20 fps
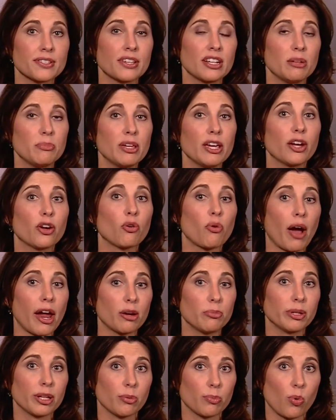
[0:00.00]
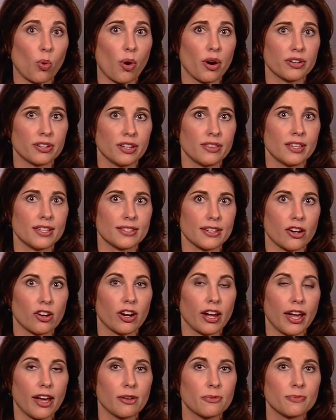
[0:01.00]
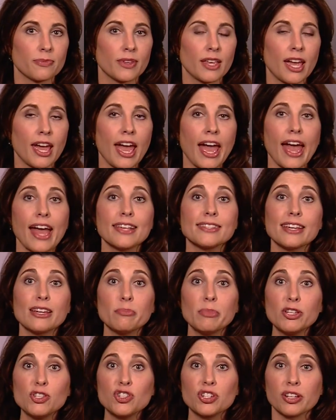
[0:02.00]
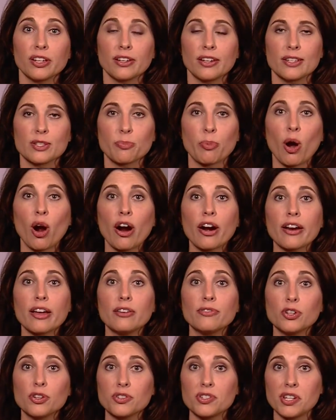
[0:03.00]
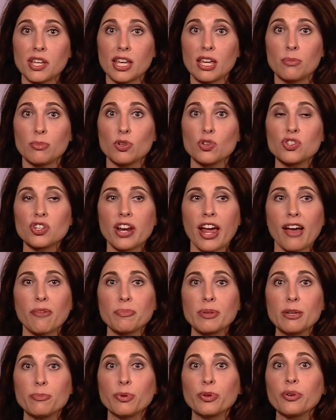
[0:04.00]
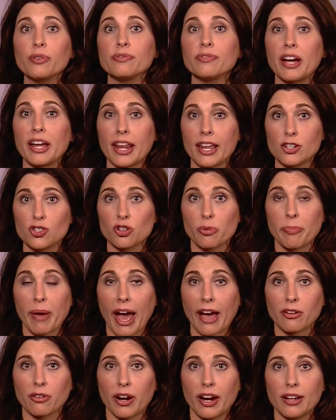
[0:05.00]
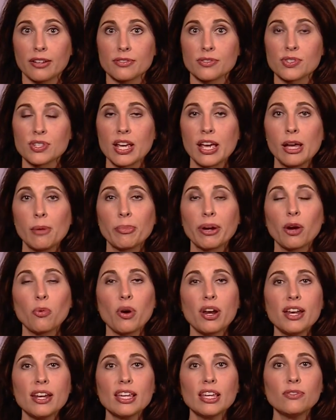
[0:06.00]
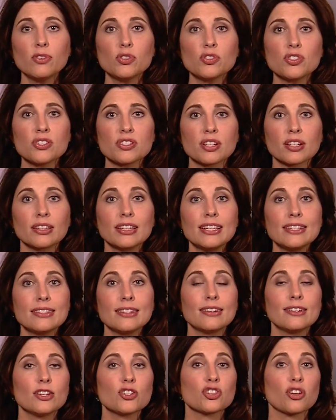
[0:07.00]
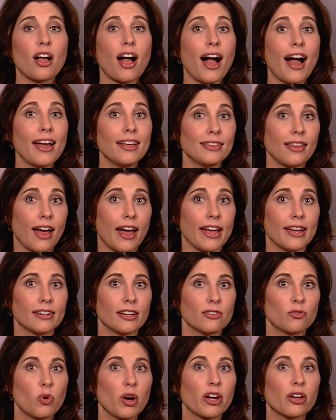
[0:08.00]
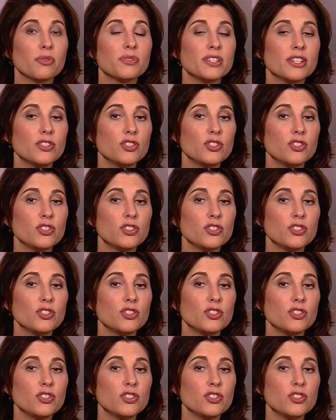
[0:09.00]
is going to be incredibly important in this area. As I mentioned, as part of your team, you should have people who have financial backgrounds, but I wanted to give you just at least an initial highlight of what goes